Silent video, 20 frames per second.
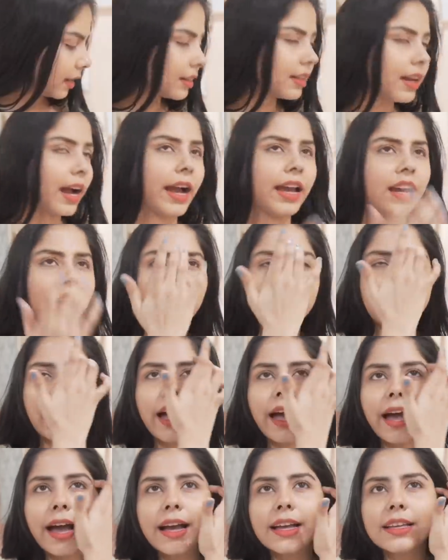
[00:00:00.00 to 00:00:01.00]
Kailon
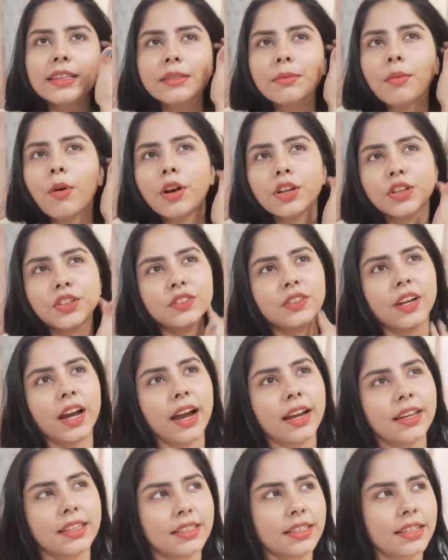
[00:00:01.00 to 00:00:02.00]
has
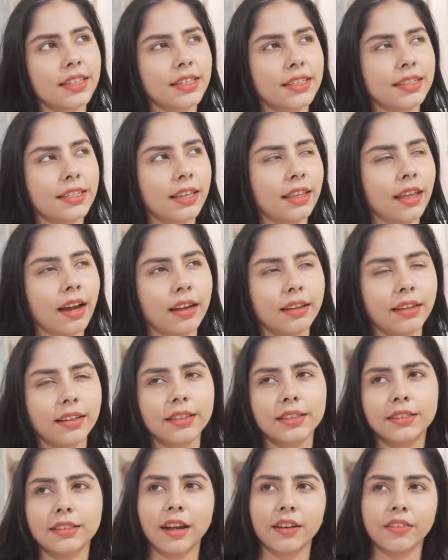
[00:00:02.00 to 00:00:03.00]
moisturizers and other
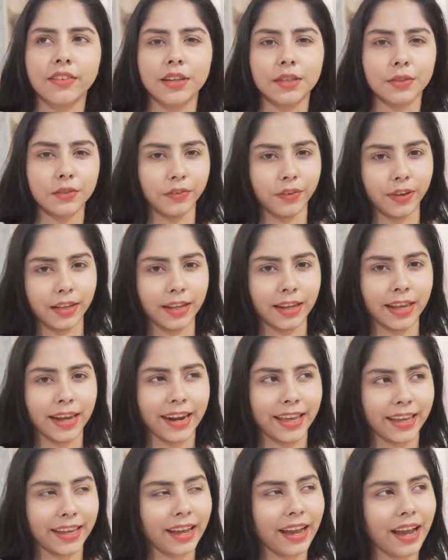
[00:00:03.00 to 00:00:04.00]
stuff as well.
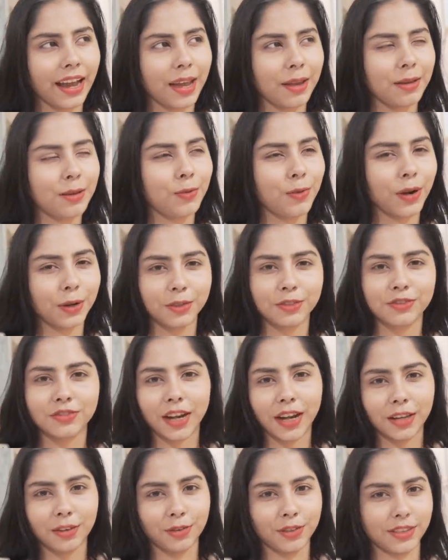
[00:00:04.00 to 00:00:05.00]
I want to
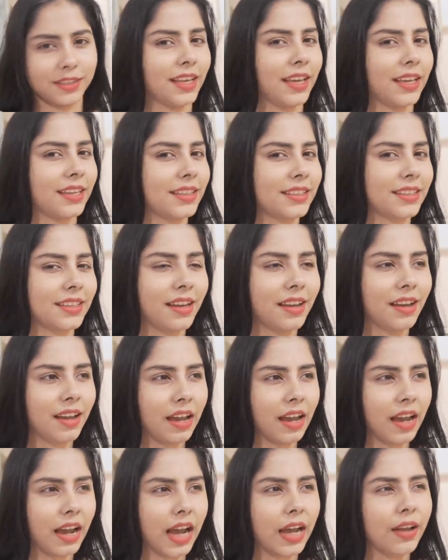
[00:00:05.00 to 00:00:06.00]
try those things.
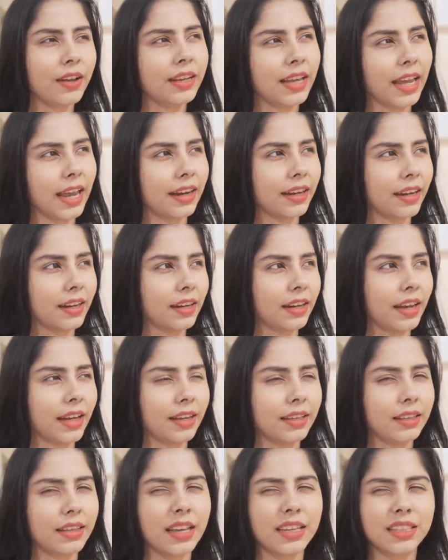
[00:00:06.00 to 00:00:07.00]
I'll get it
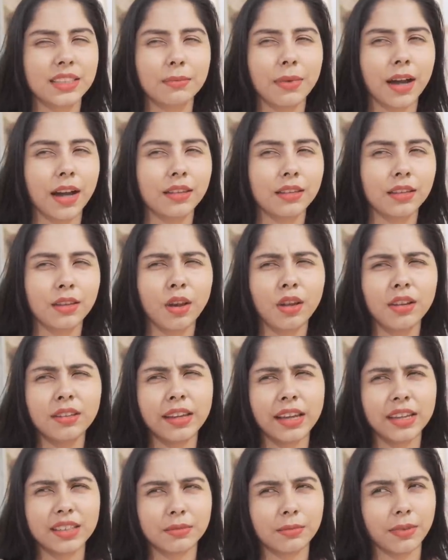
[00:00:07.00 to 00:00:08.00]
like next month. Not
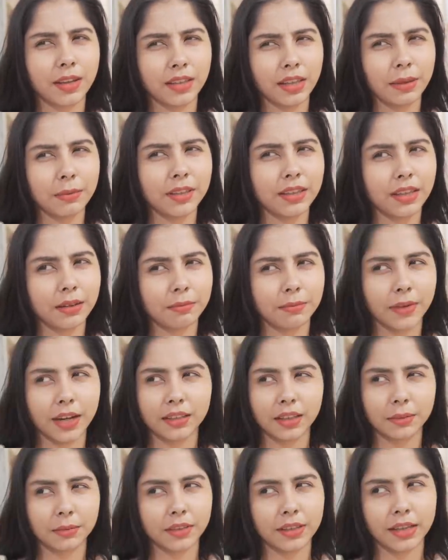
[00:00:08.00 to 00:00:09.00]
next month, I mean the
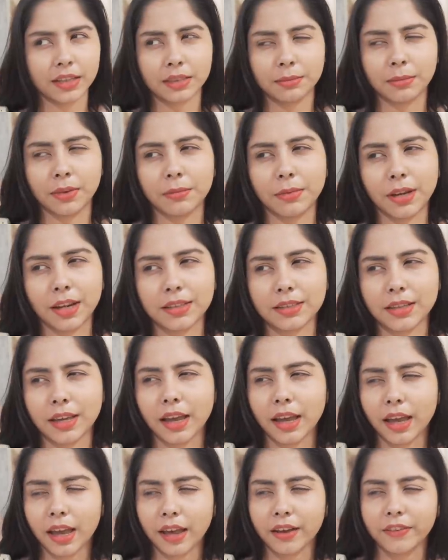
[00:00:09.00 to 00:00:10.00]
month after next month, because
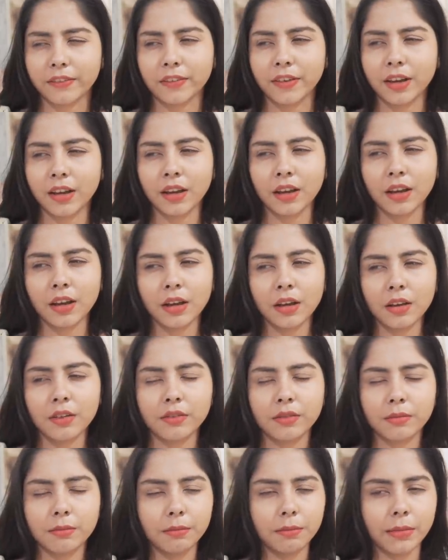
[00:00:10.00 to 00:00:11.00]
I have
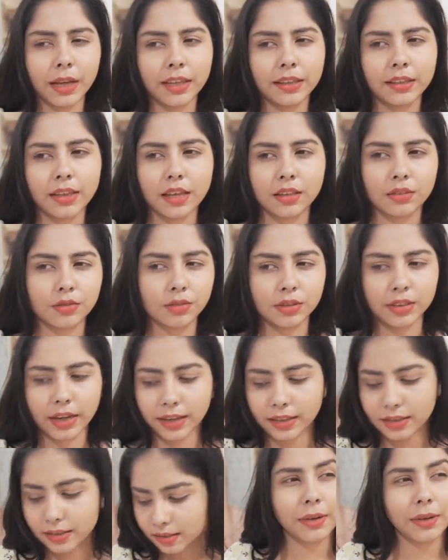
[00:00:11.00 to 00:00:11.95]
many things to test.